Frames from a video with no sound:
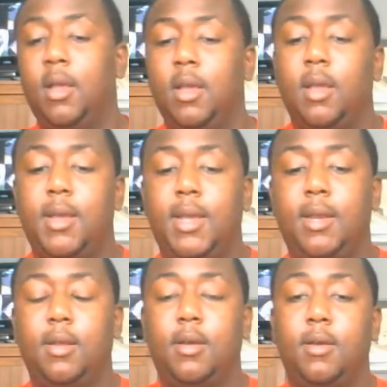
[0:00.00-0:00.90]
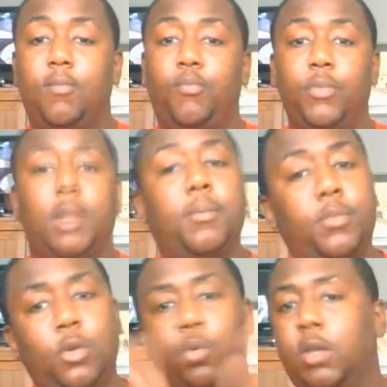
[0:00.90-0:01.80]
And
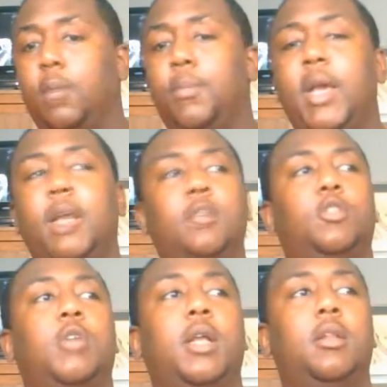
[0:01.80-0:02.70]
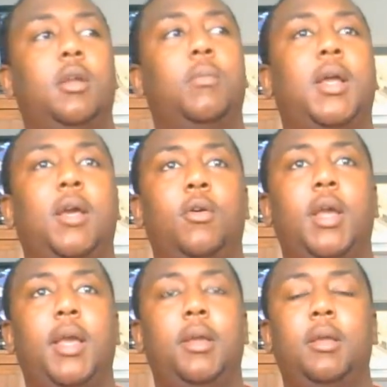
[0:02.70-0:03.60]
threw it in the back of the trailer. And I'm like,
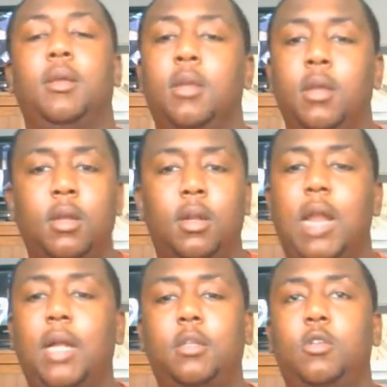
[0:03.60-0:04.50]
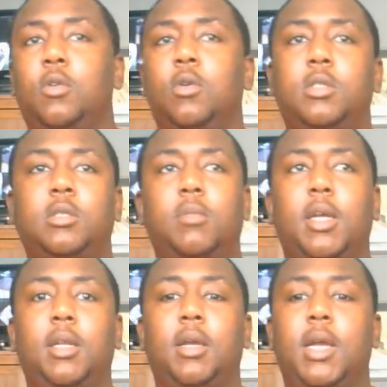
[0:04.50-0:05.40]
okay, lock the doors. I'm
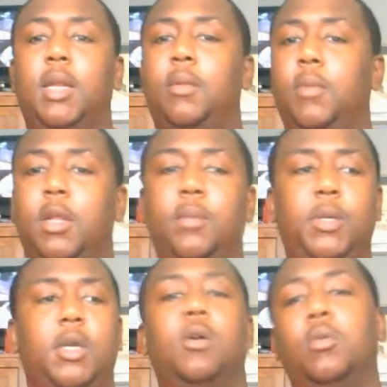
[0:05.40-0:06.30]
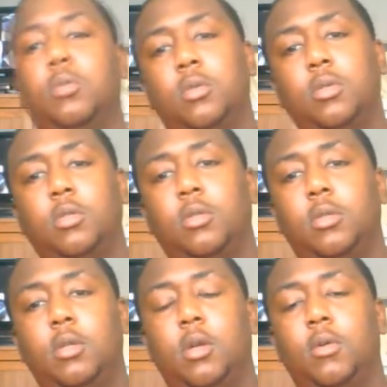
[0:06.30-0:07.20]
like, all right, now let me go,
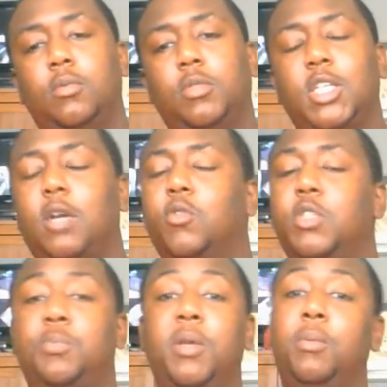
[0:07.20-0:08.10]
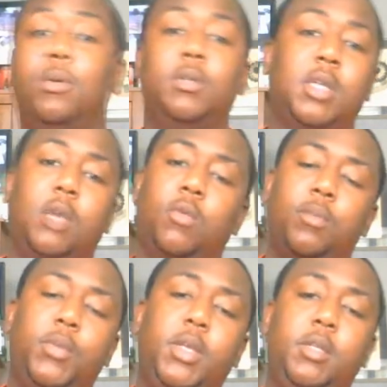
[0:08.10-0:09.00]
check on these people because I don't want to
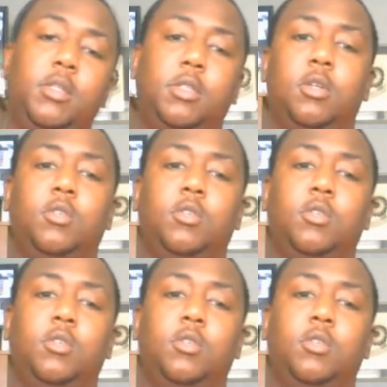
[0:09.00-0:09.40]
be, just